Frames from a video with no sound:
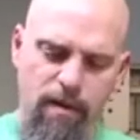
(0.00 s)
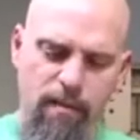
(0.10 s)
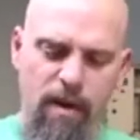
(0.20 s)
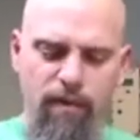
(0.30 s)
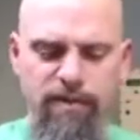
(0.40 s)

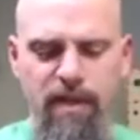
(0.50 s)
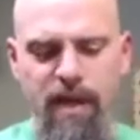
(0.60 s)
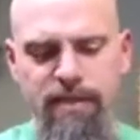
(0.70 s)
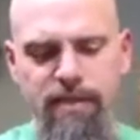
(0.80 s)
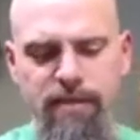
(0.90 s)
But what's
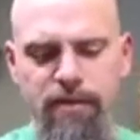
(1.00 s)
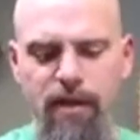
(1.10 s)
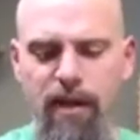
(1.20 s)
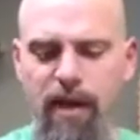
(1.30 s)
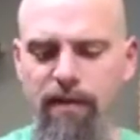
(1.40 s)
nice is you
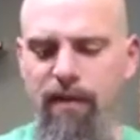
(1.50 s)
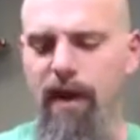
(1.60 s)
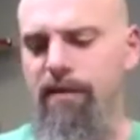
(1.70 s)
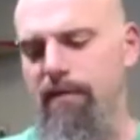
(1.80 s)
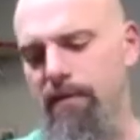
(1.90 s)
can kind of
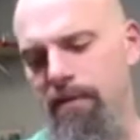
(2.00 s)
act,